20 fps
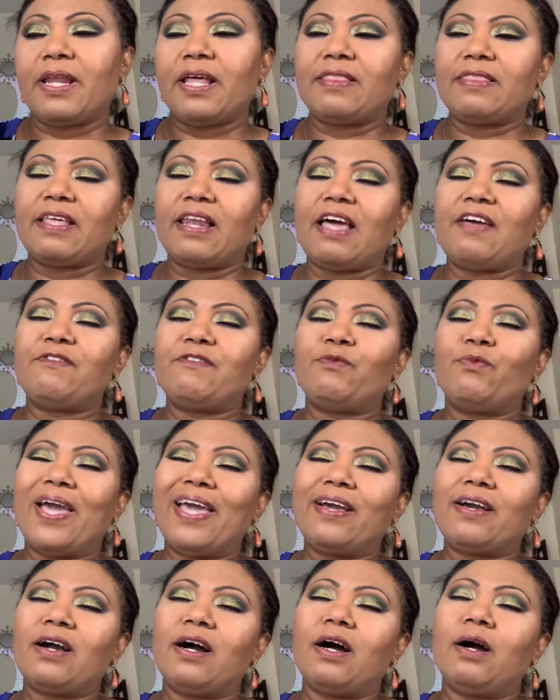And then I
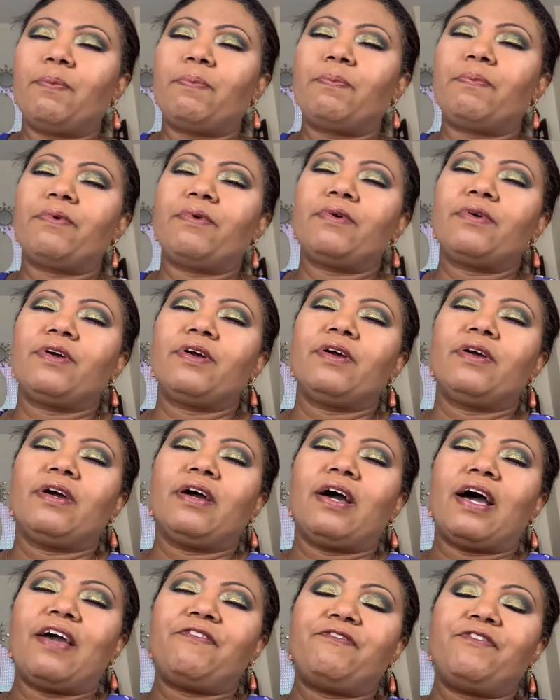wake up,
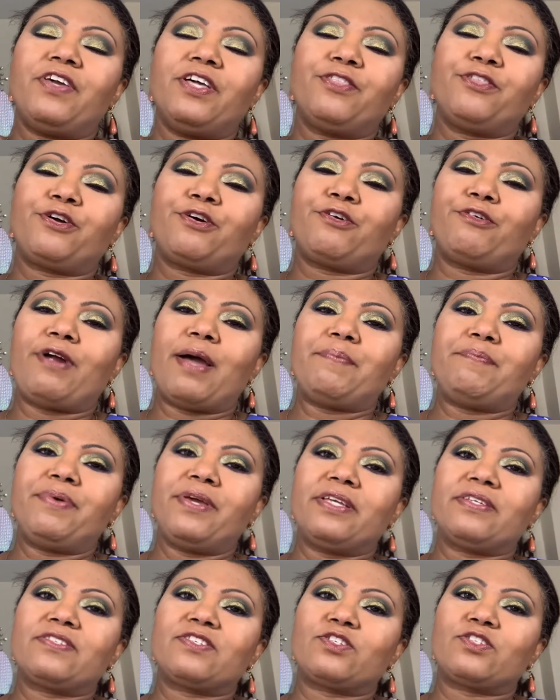I feel the
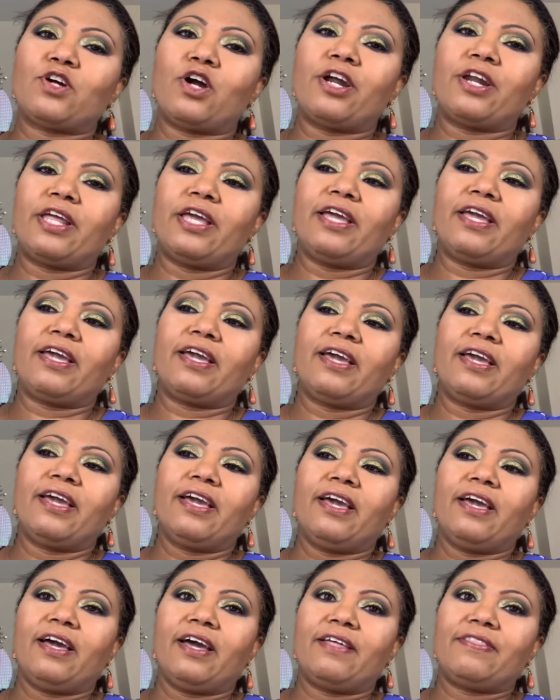cramping starting,
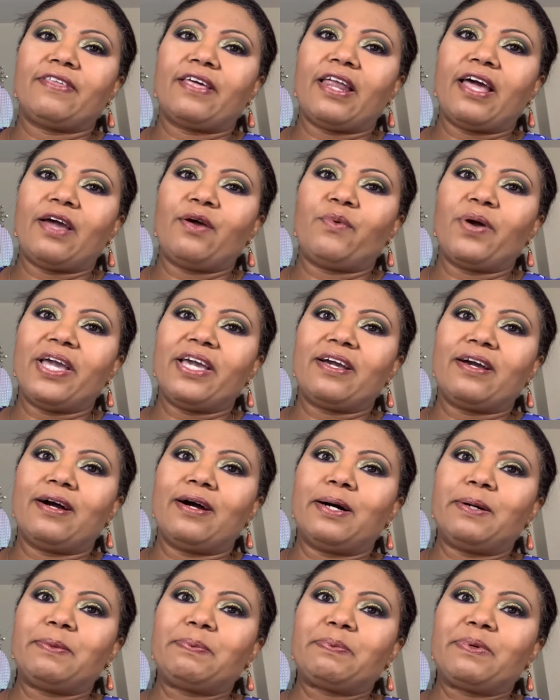and then I wake
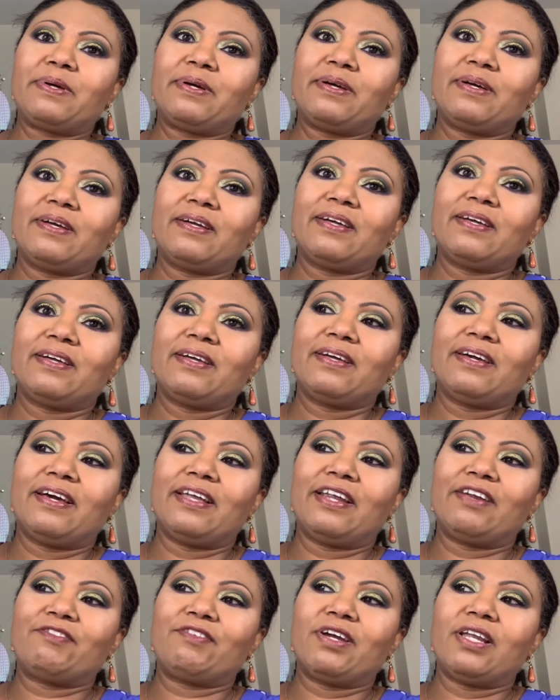up
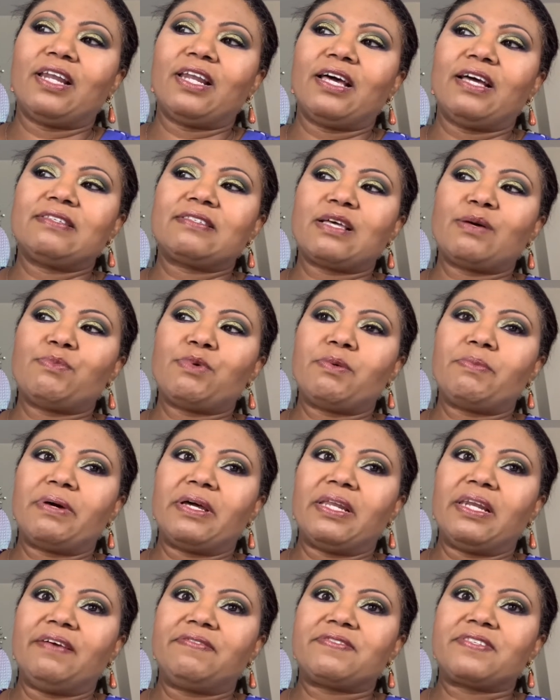and I realize I'm on
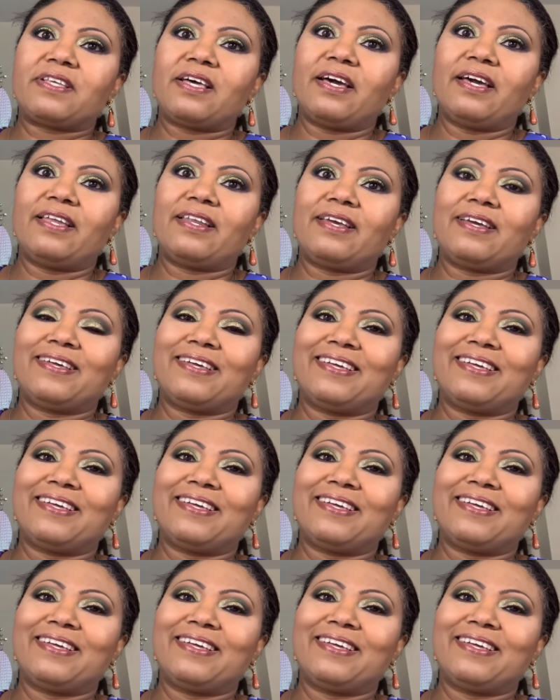my left side.